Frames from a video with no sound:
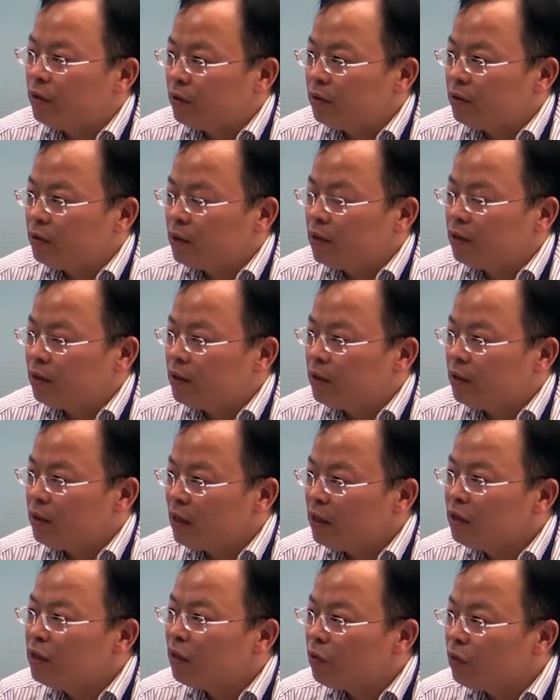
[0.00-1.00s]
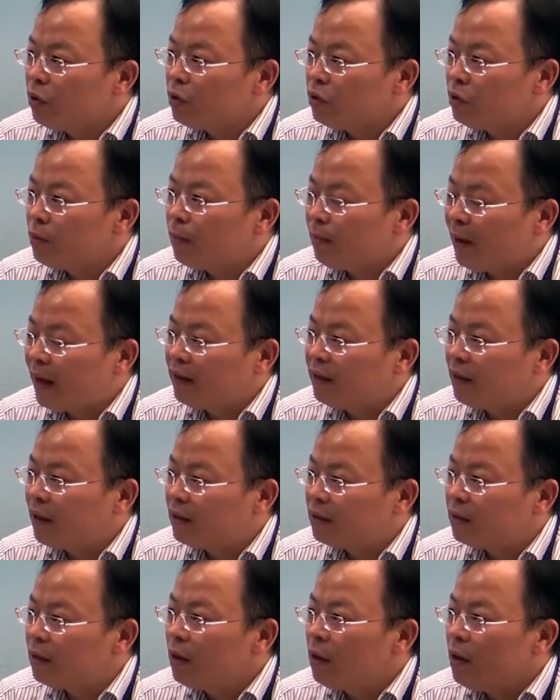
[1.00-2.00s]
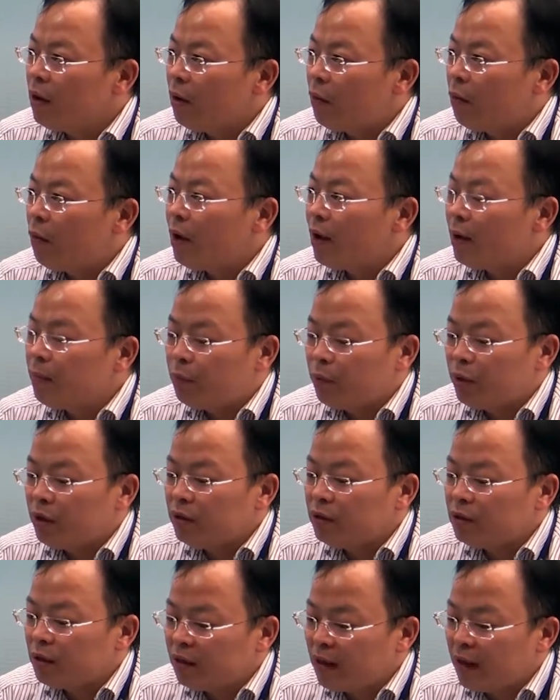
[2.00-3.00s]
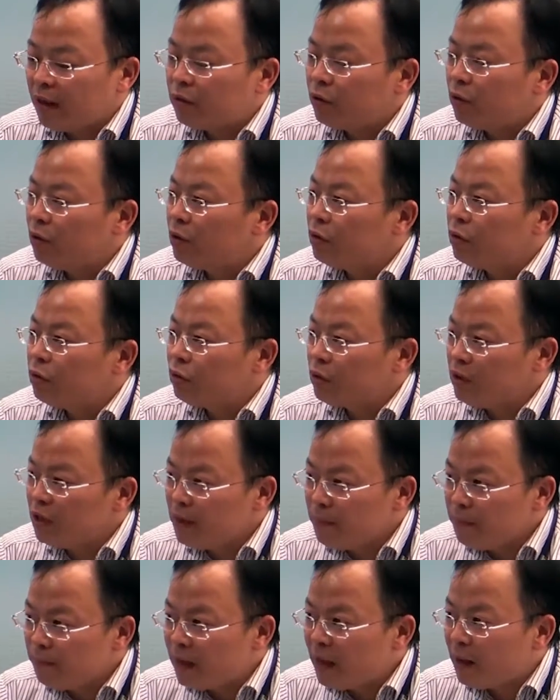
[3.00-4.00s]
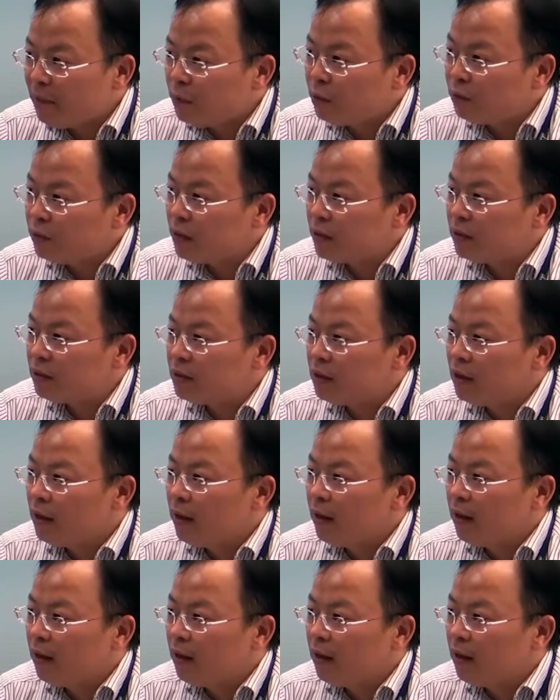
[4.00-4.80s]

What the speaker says: system integration partners, we are bring the technology to enable this.